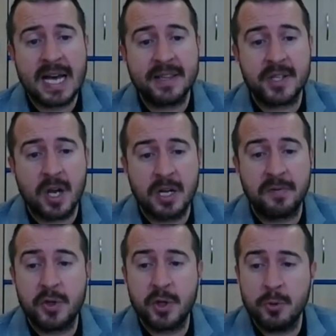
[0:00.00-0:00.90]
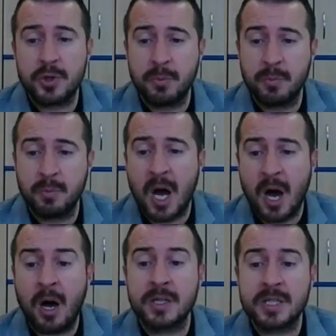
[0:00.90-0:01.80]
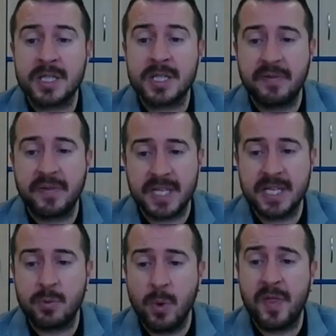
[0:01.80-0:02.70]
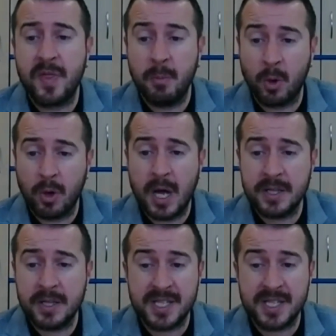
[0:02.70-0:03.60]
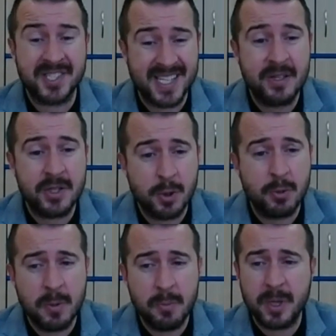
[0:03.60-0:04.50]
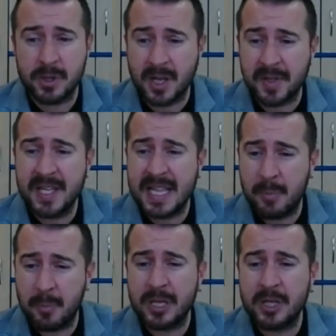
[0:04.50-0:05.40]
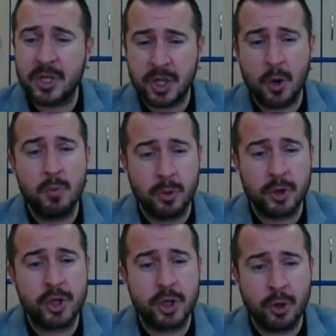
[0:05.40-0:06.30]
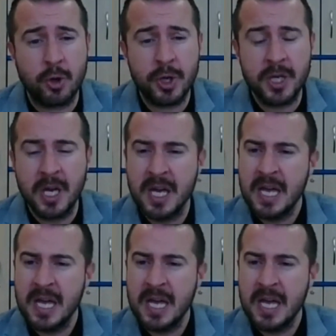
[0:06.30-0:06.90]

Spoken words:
and to kind of do some art activities with them and to sing to them, because I think that brings so much joy.